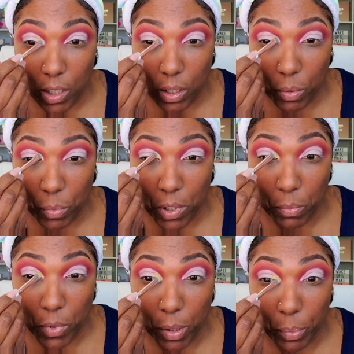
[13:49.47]
I don't
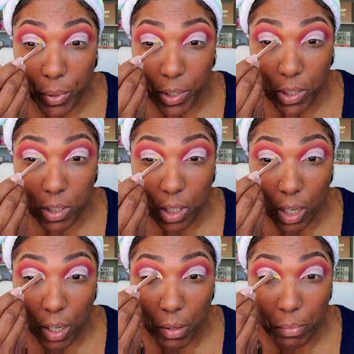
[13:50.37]
really want to put
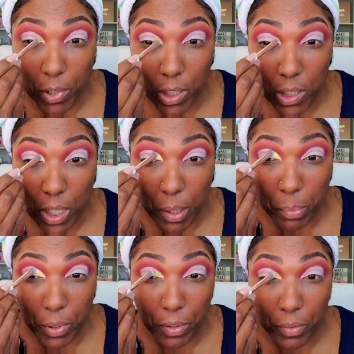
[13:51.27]
um, any
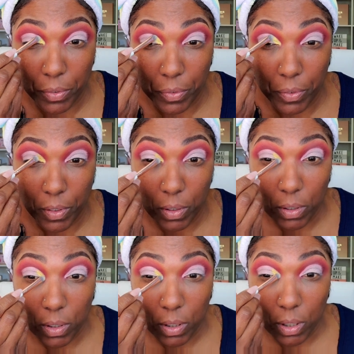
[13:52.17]
type of
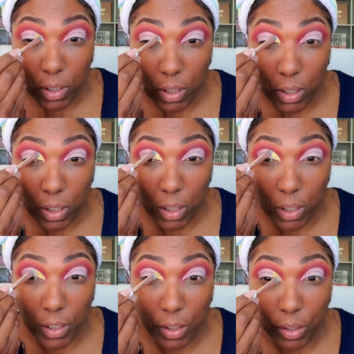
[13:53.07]

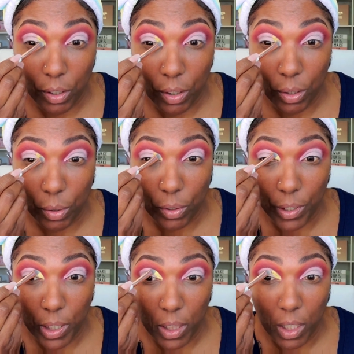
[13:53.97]
glitter glue
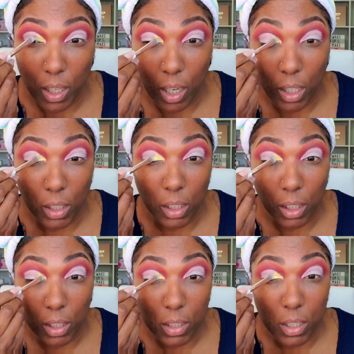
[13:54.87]
or anything on
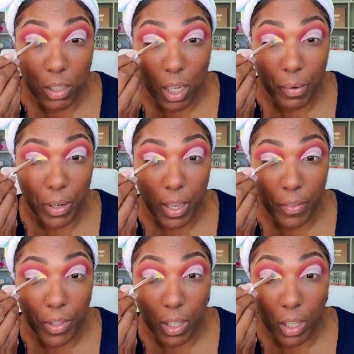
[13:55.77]
there since I already
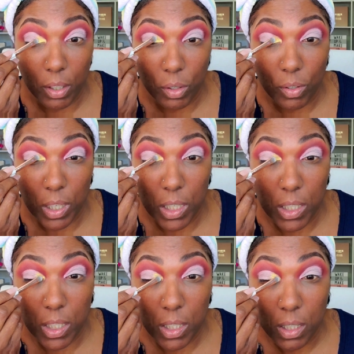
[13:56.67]
have the cut
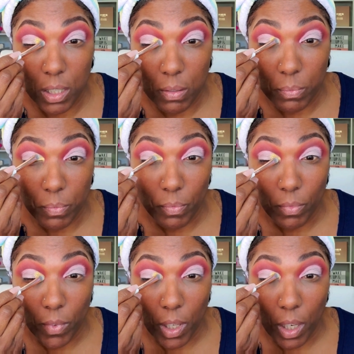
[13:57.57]
crease
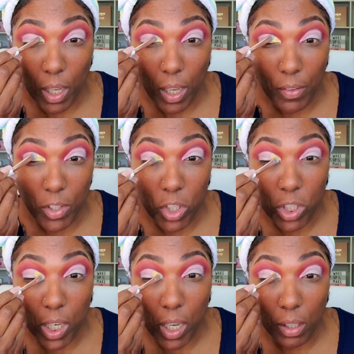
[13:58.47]
and I have the
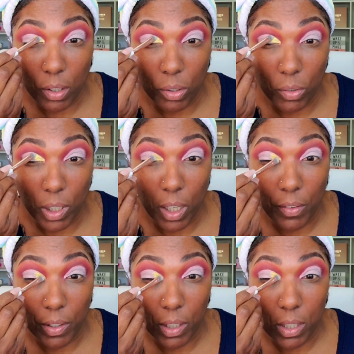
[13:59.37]
shadow and I
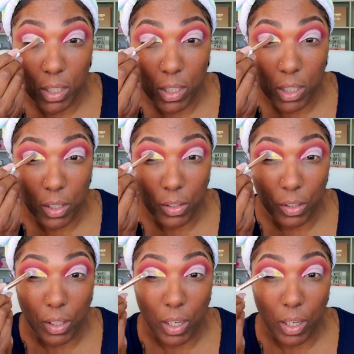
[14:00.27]
have the concealer.